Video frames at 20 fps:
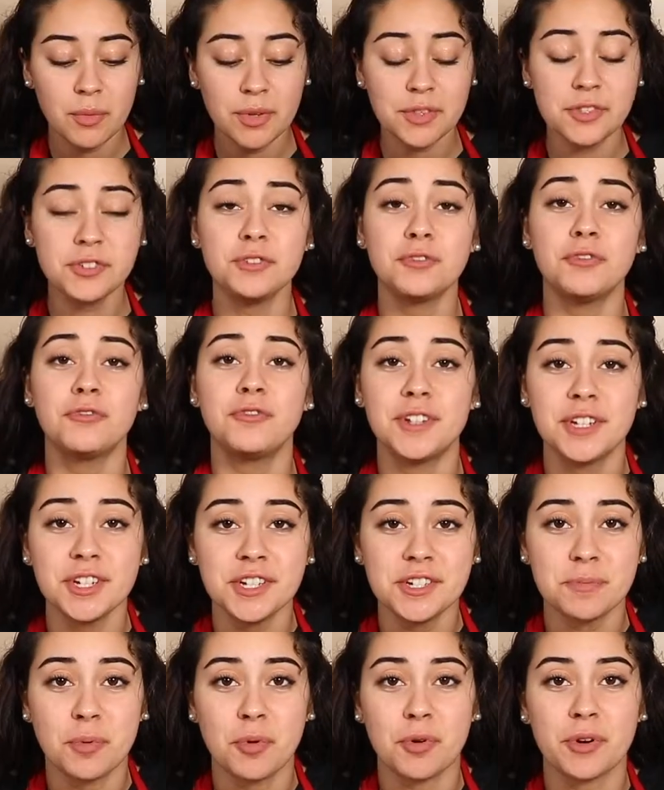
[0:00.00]
Once you've
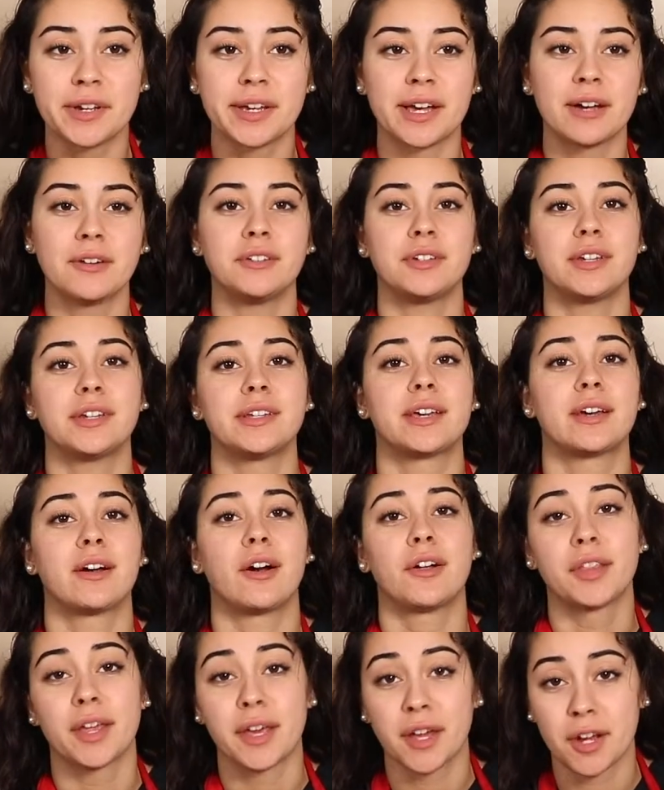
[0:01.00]
finished pouring out, you need to get
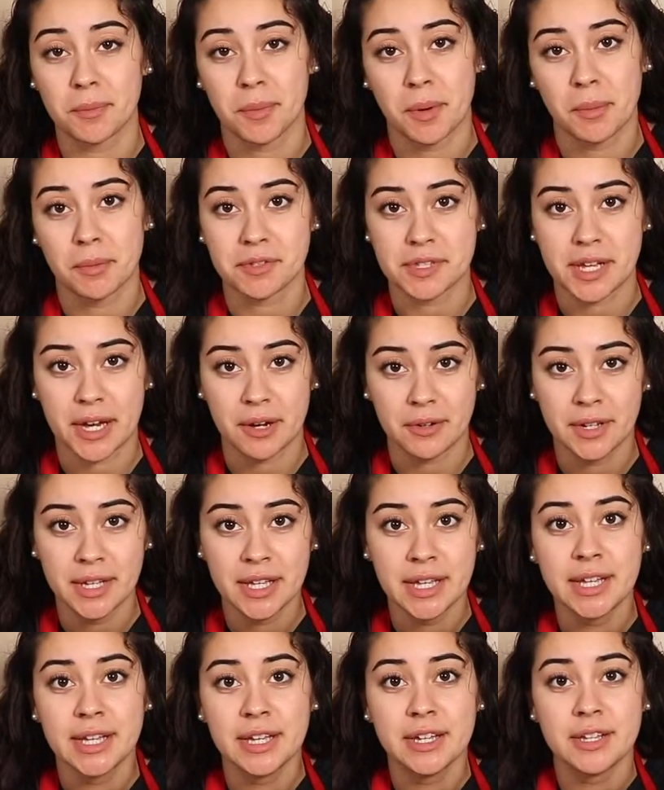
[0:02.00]
all the air bubbles out.
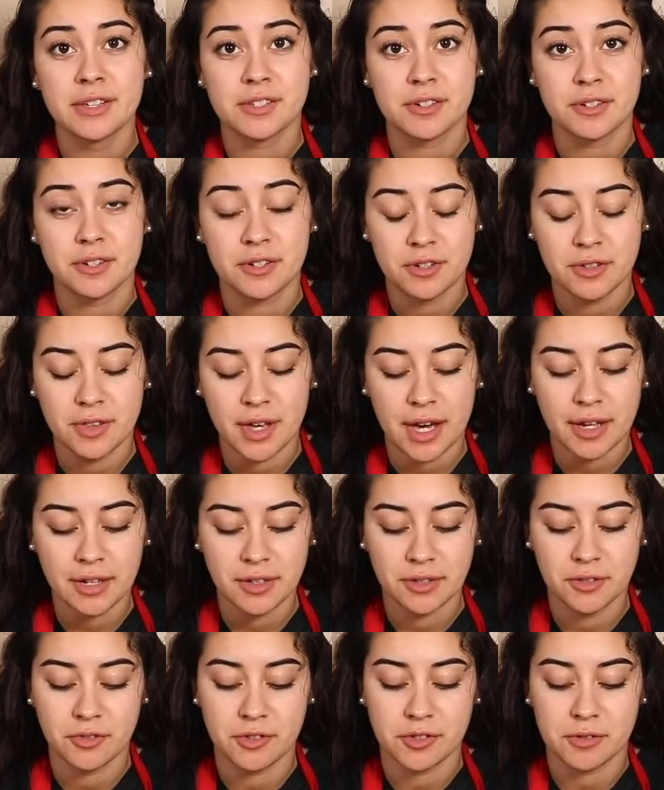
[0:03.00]
So to do
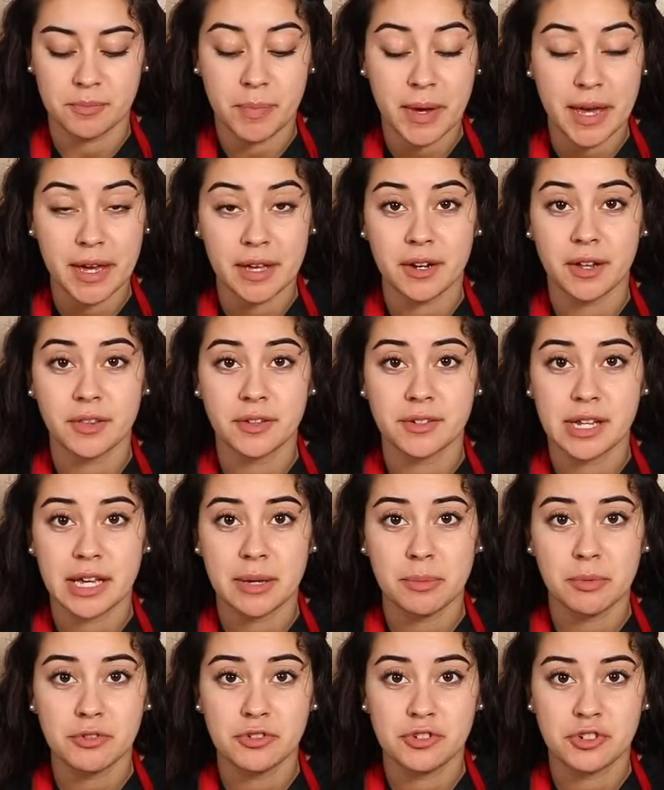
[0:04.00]
that, you just bang it on the
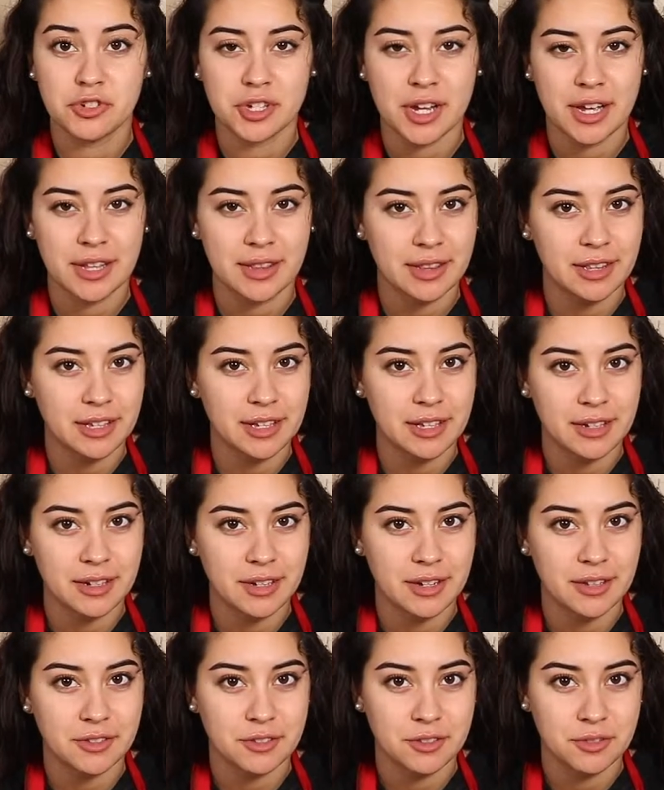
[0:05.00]
table gently,
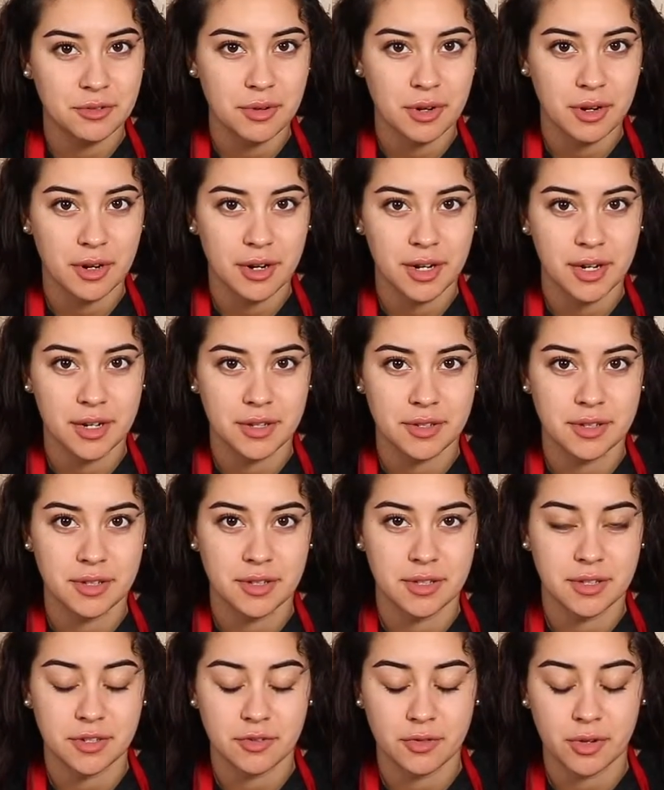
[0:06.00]
not too hard as to
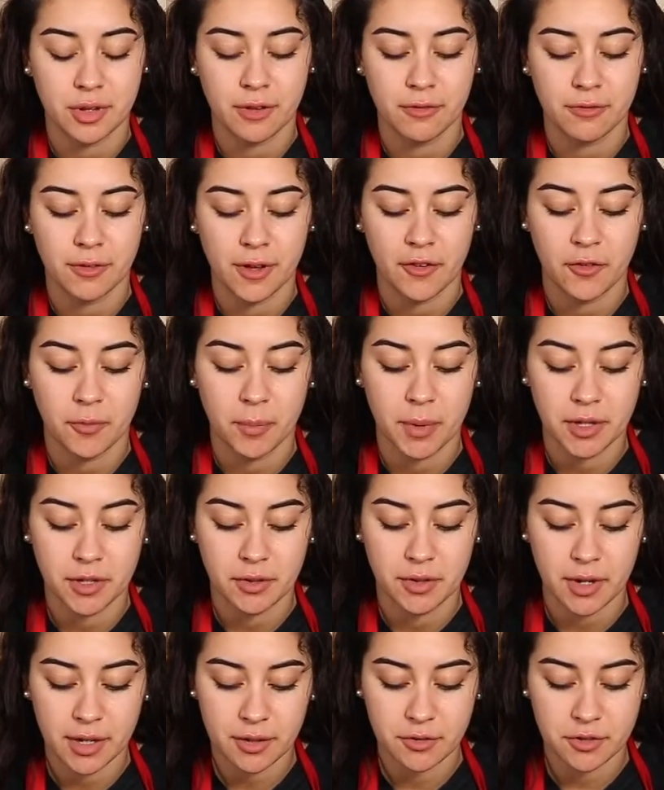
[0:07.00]
destroy the fluff, but you
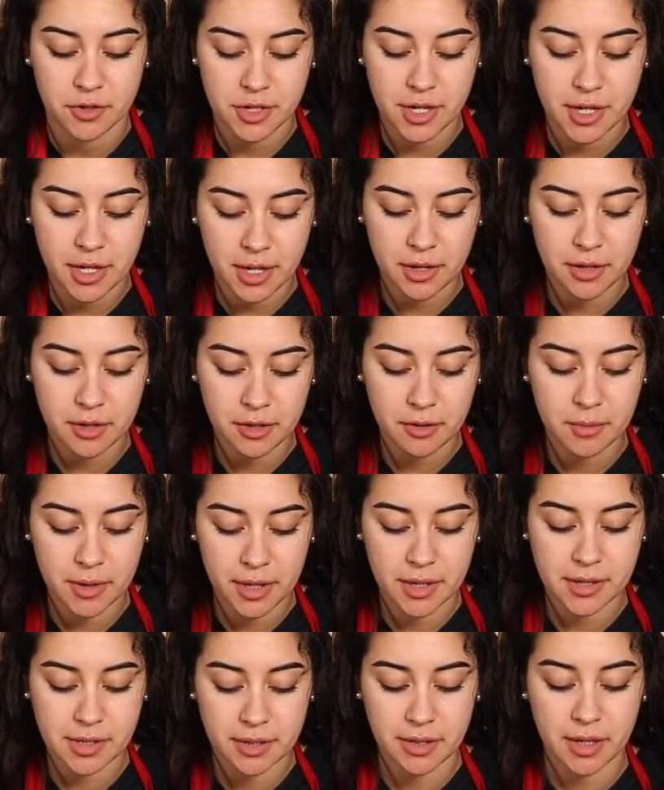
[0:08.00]
kind of shake it a little
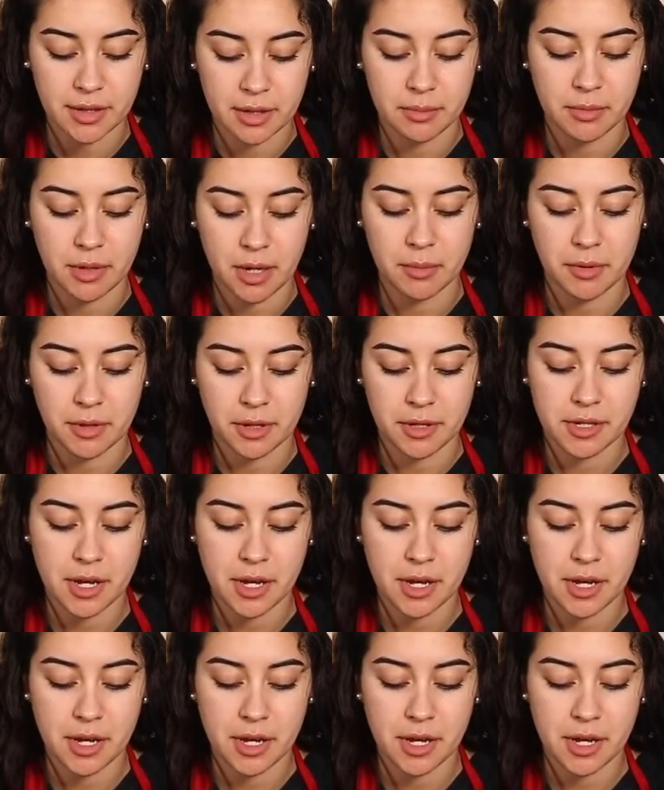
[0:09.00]
bit to let them come to the